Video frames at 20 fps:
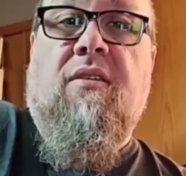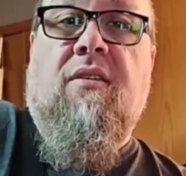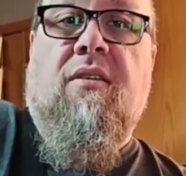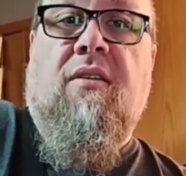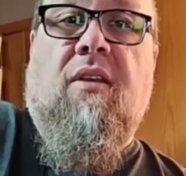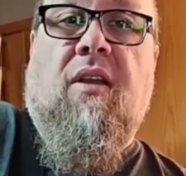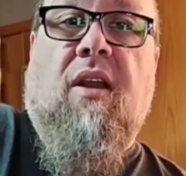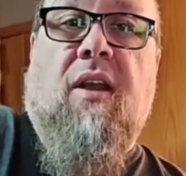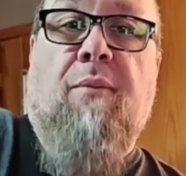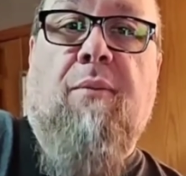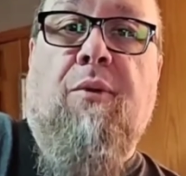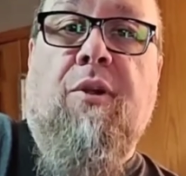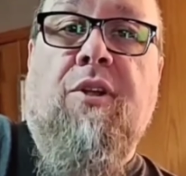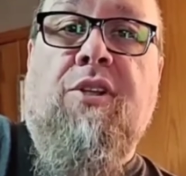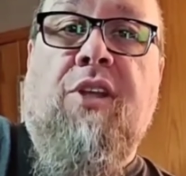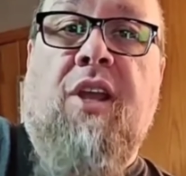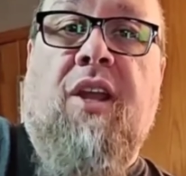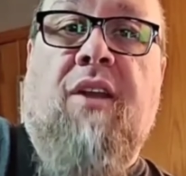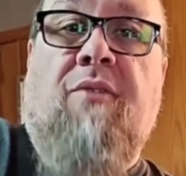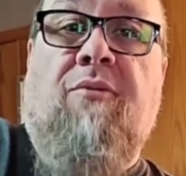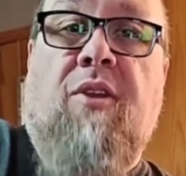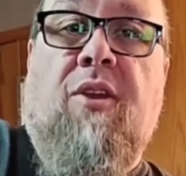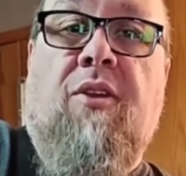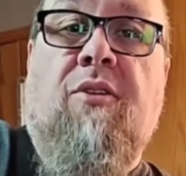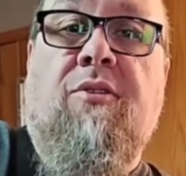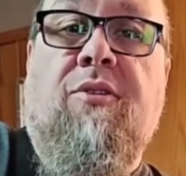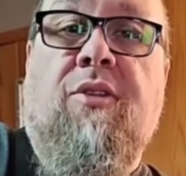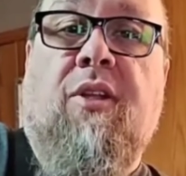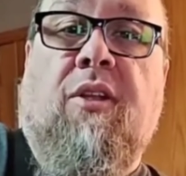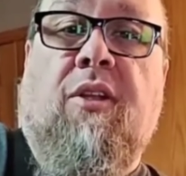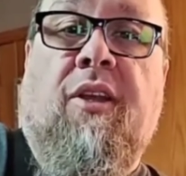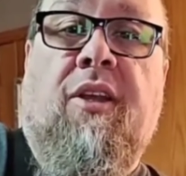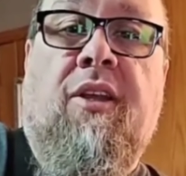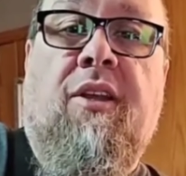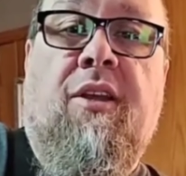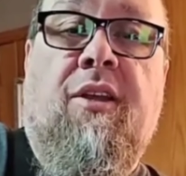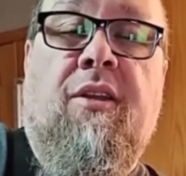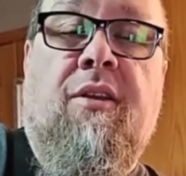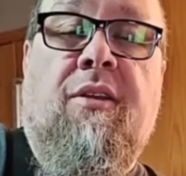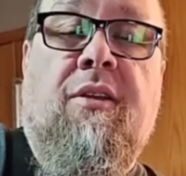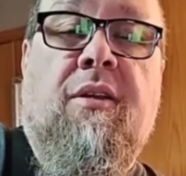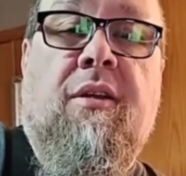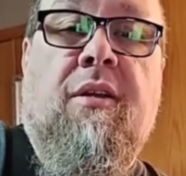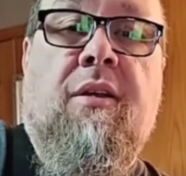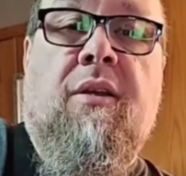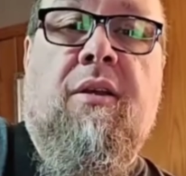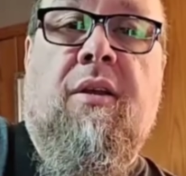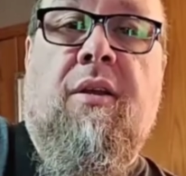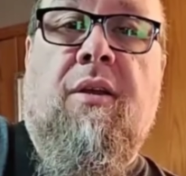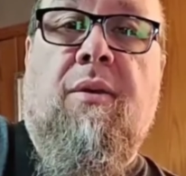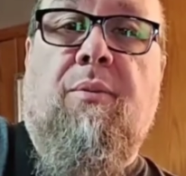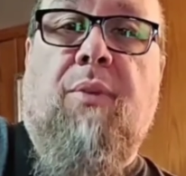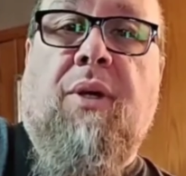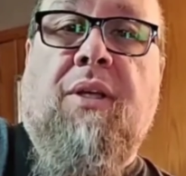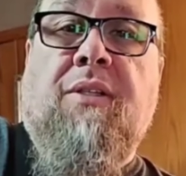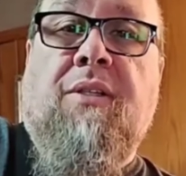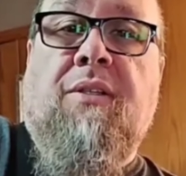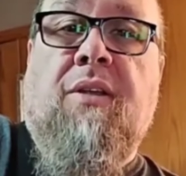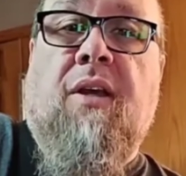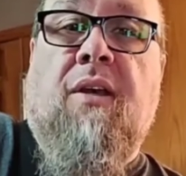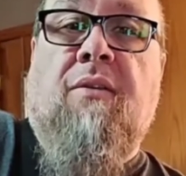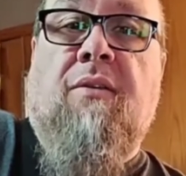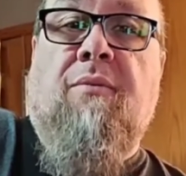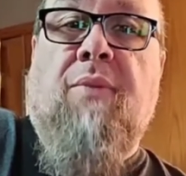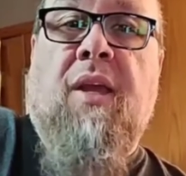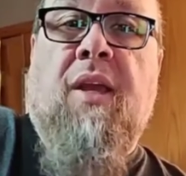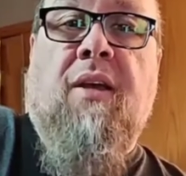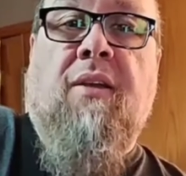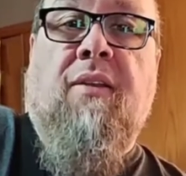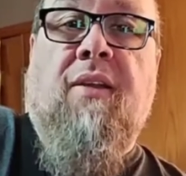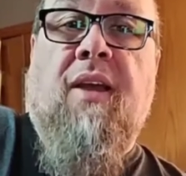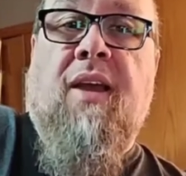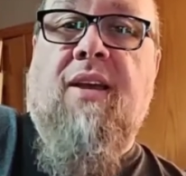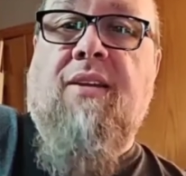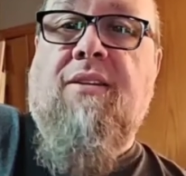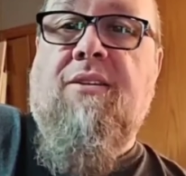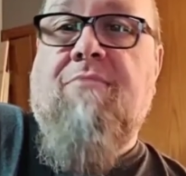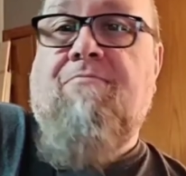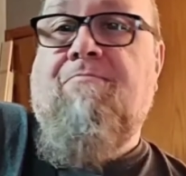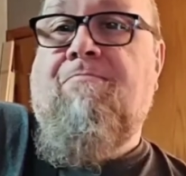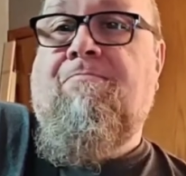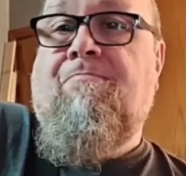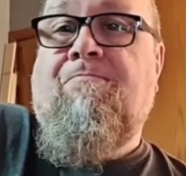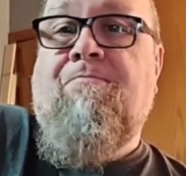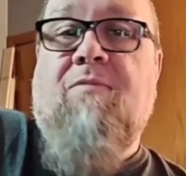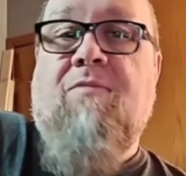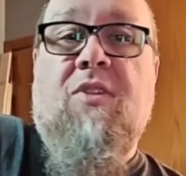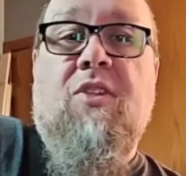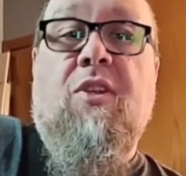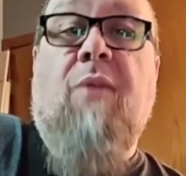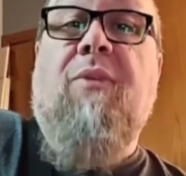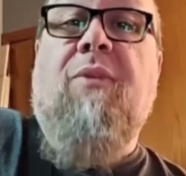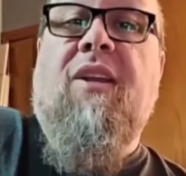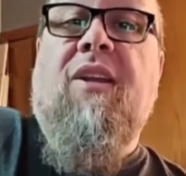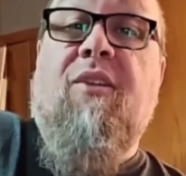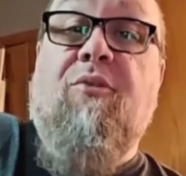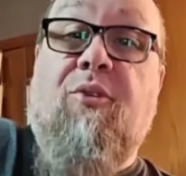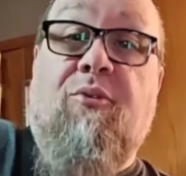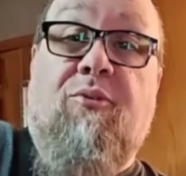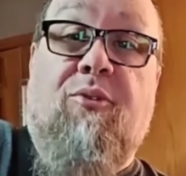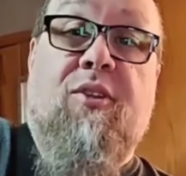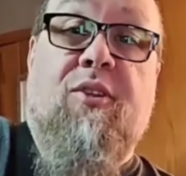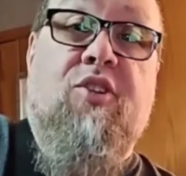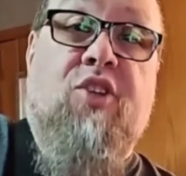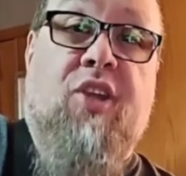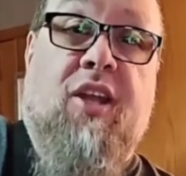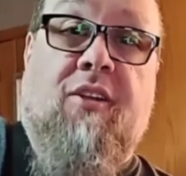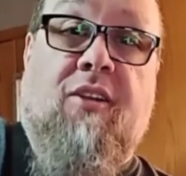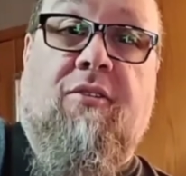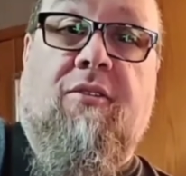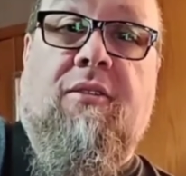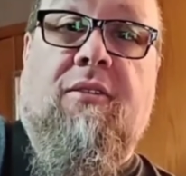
And I appreciate if you use the link. But beyond that, something different for the channel.